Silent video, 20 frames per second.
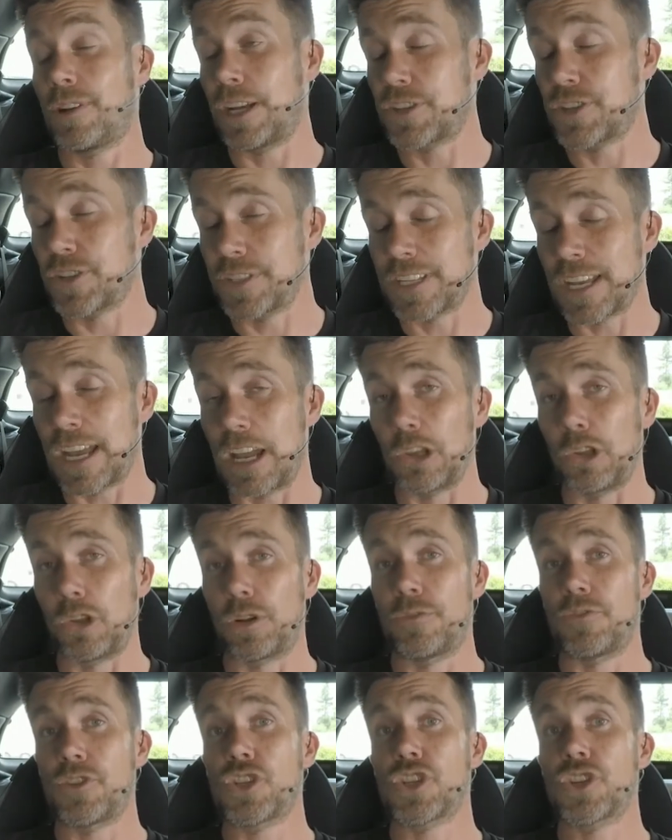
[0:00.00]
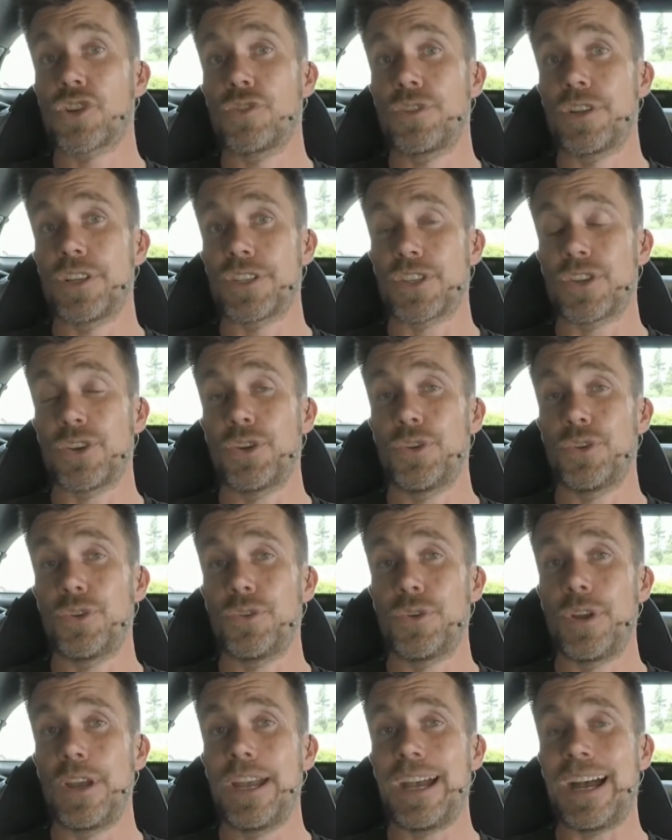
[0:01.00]
I should say a lot of tuners
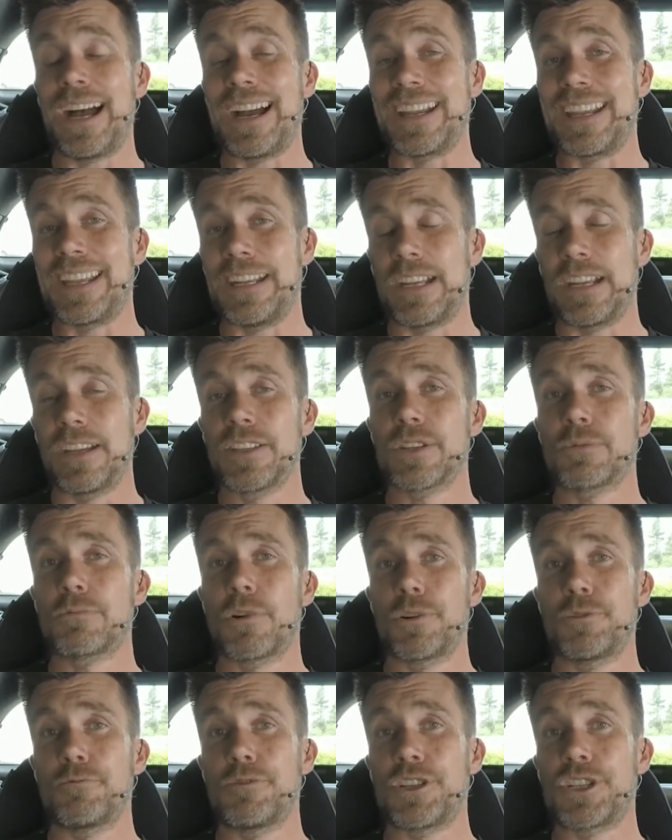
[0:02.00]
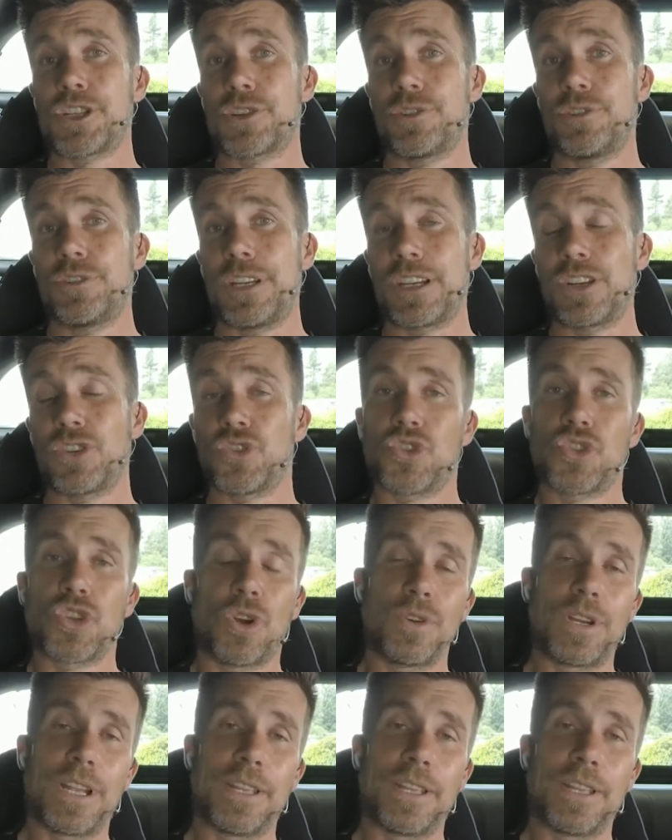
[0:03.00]
who are getting into rotary tuning, don't